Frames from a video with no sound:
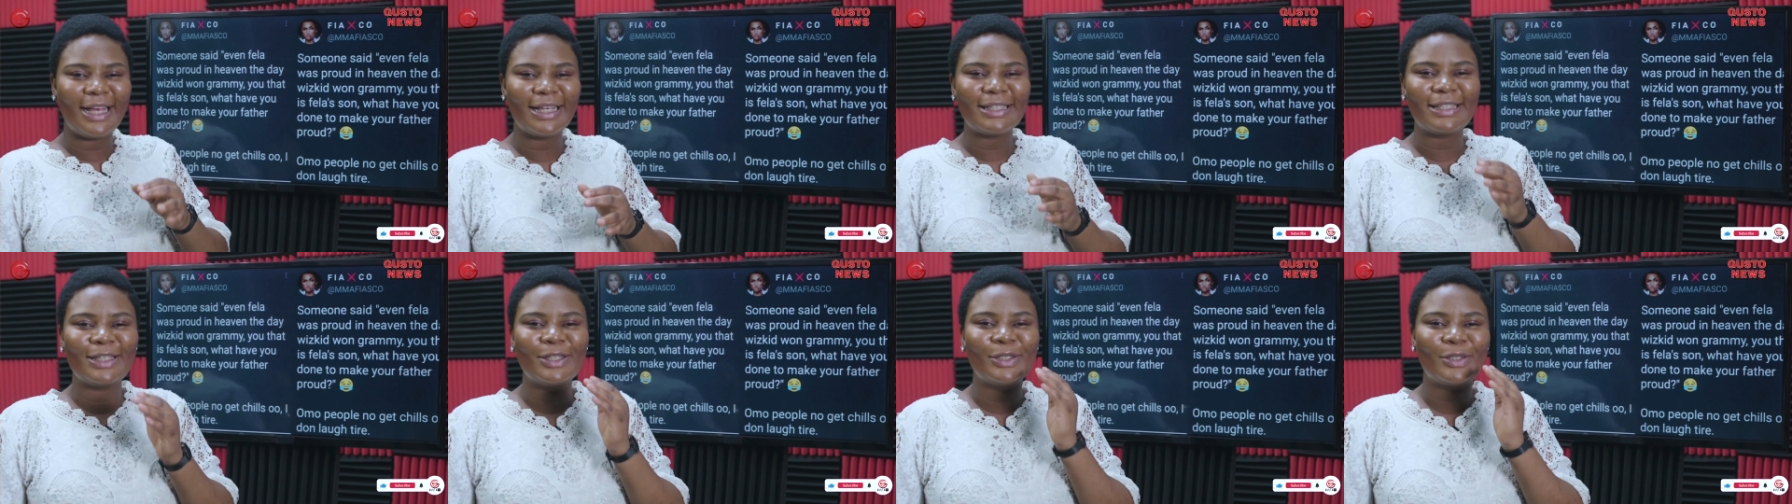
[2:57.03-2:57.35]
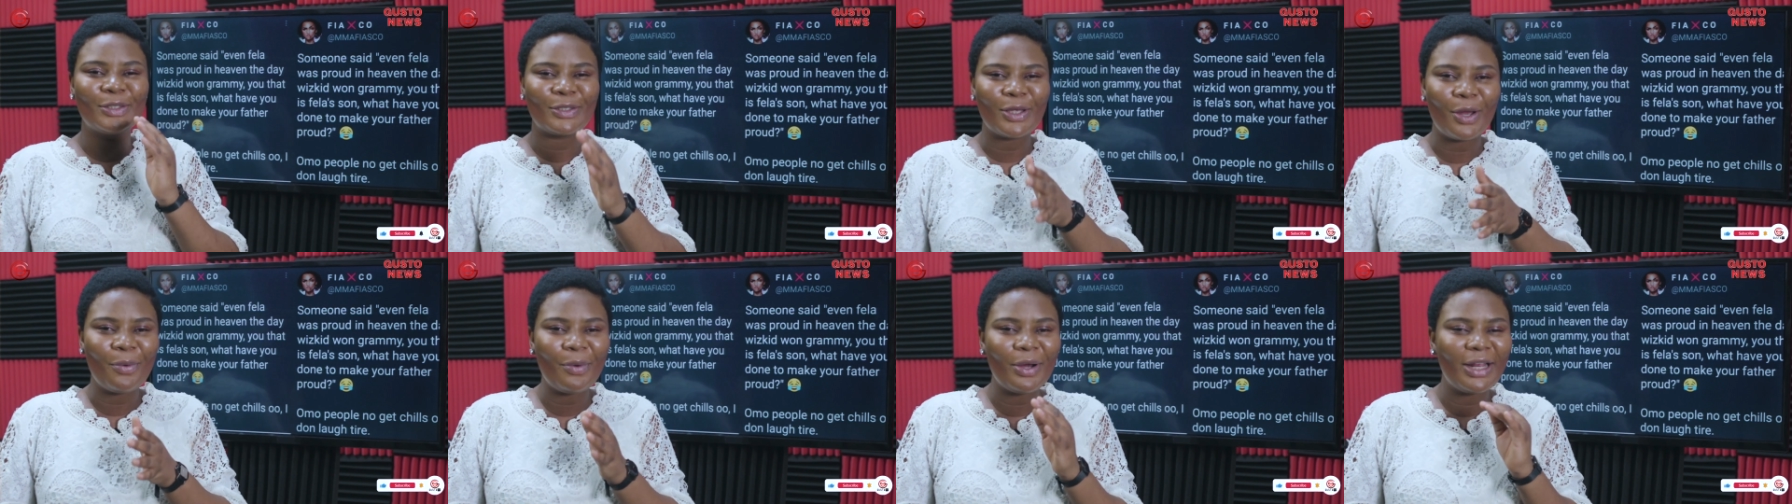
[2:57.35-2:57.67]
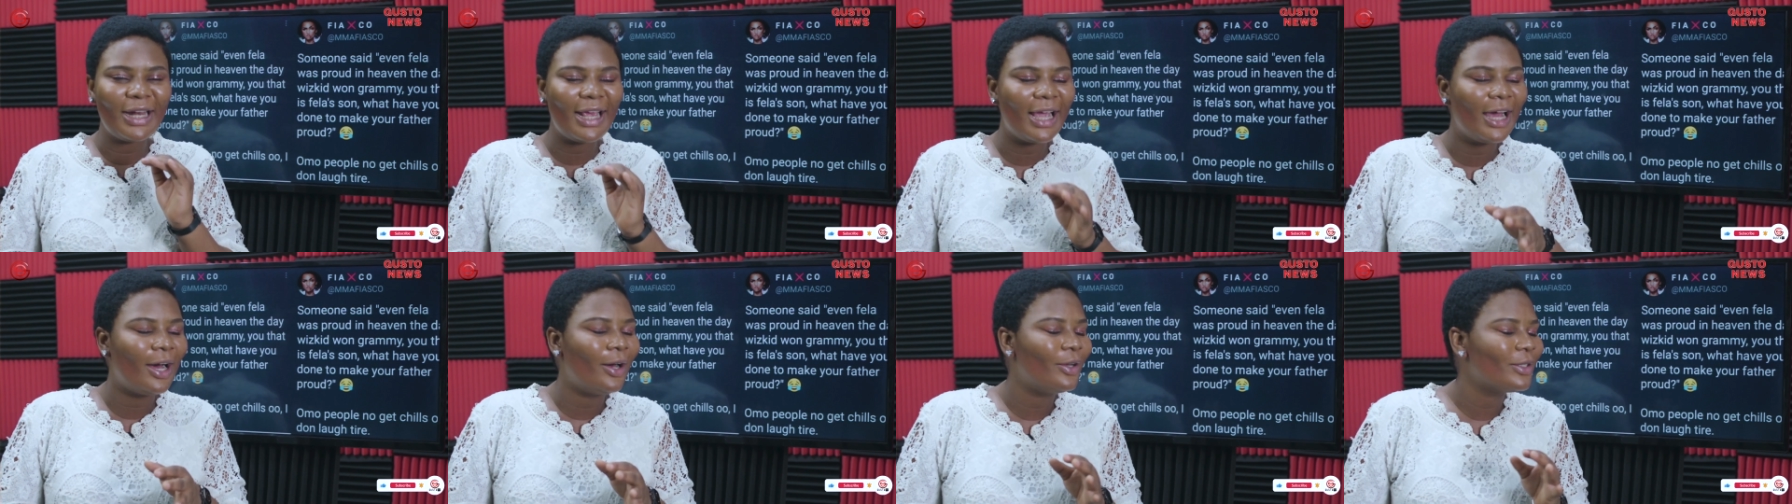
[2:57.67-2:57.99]
Yes, and
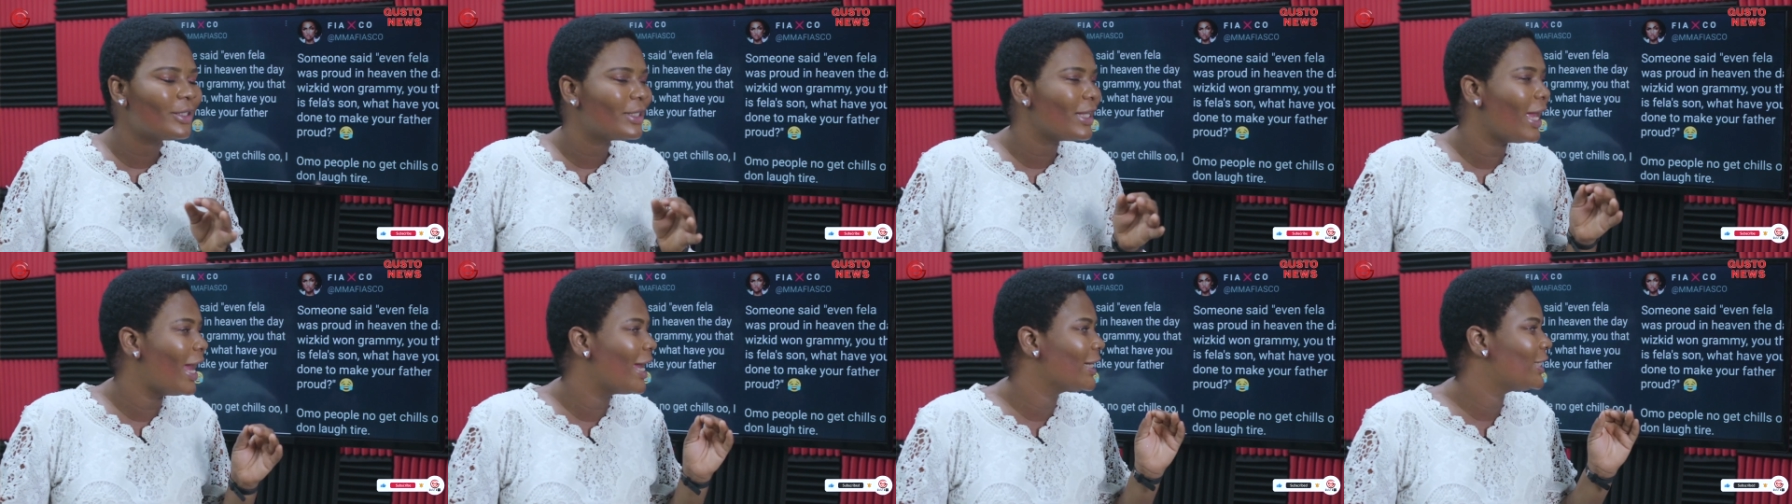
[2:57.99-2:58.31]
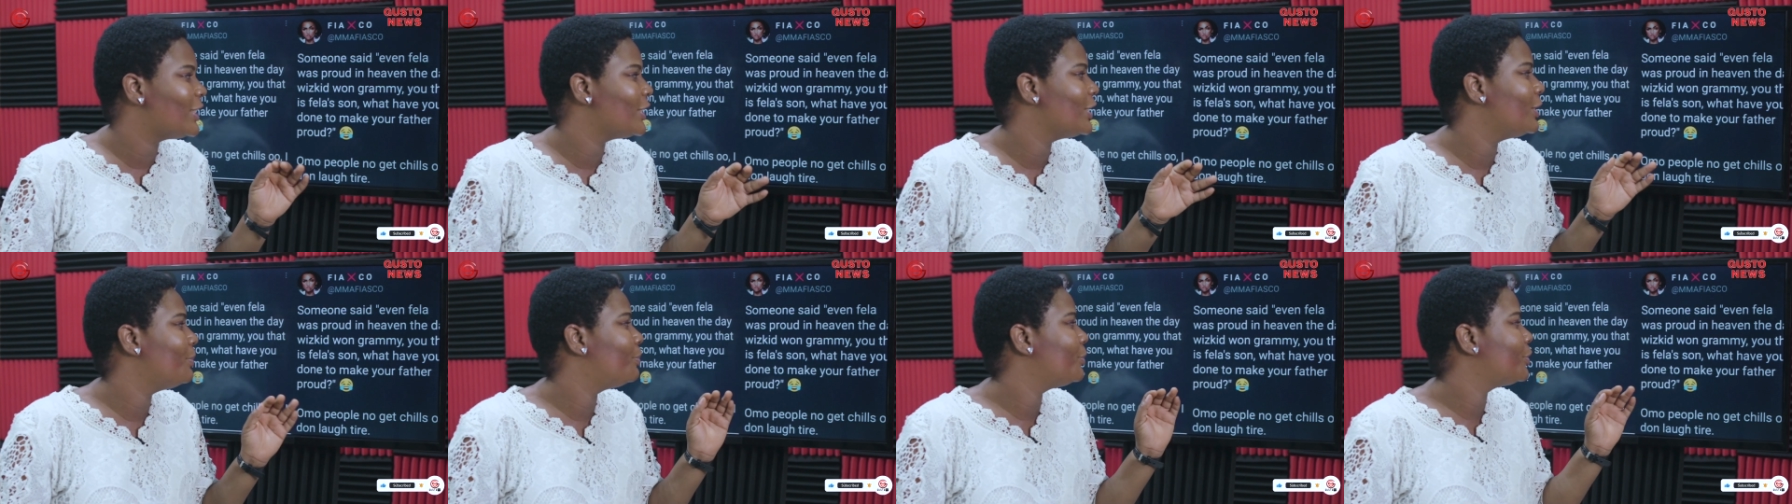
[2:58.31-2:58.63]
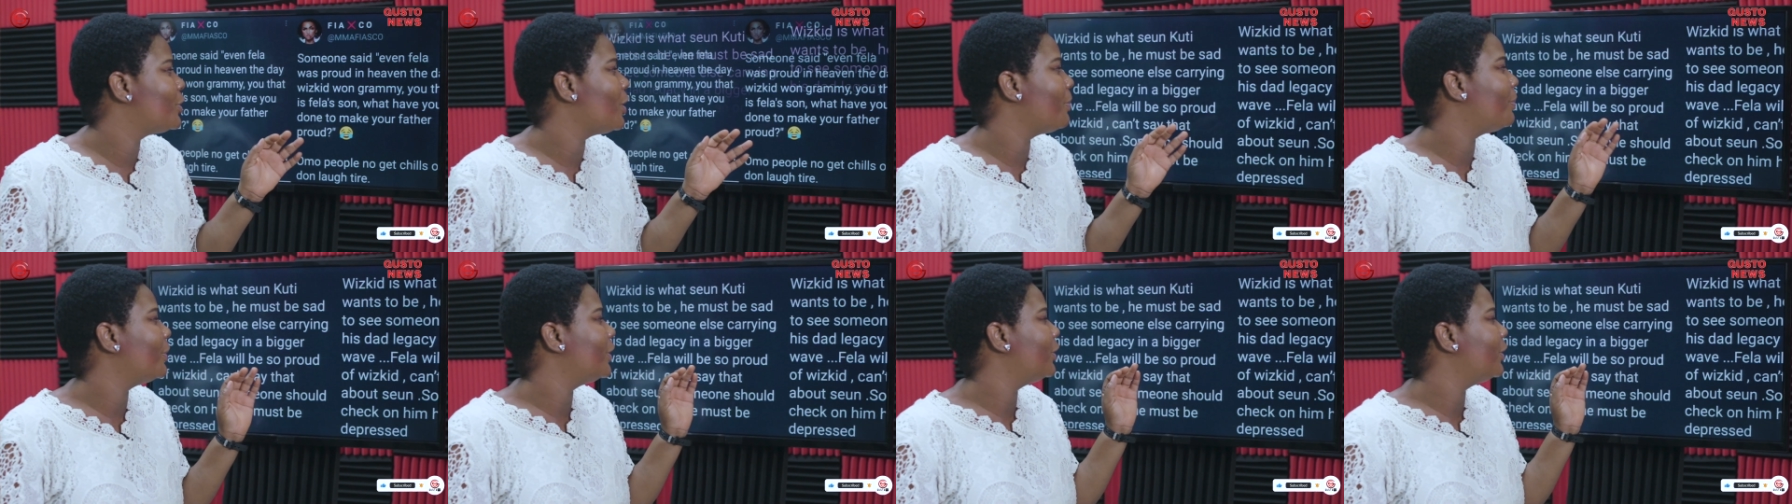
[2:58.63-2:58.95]
someone else actually put up